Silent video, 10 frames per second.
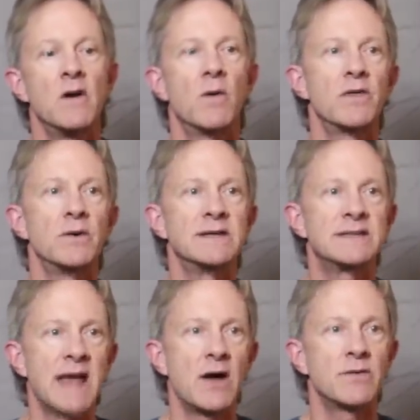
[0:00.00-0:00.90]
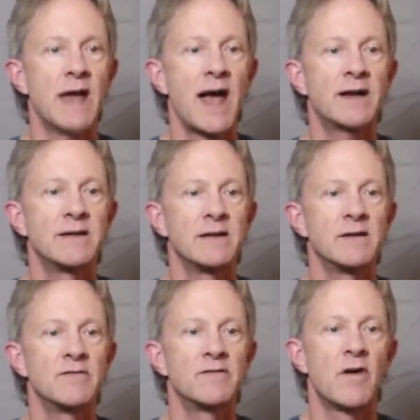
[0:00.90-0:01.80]
whether it's sound
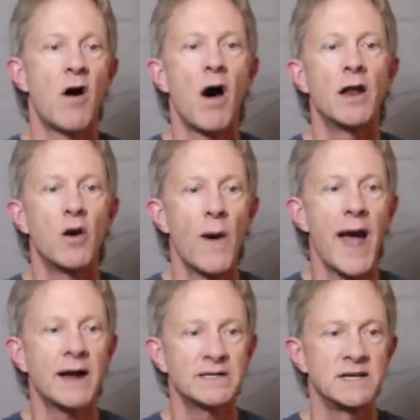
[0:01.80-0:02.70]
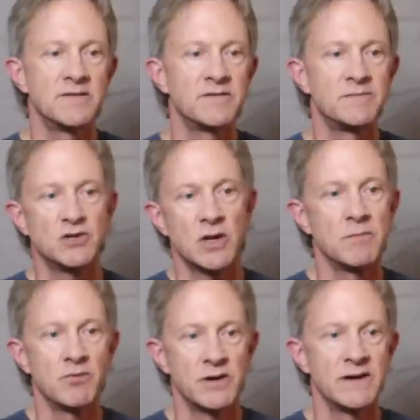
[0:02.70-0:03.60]
active, auto active, so you
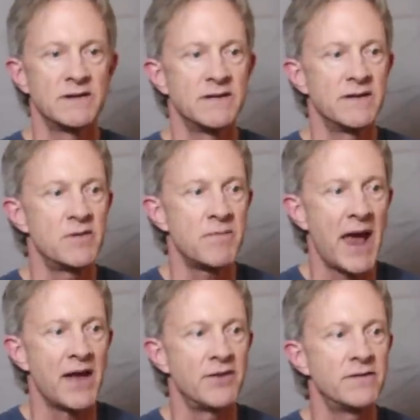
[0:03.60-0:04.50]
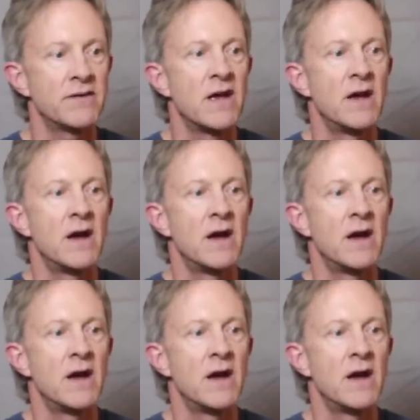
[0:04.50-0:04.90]
can put it into different patterns.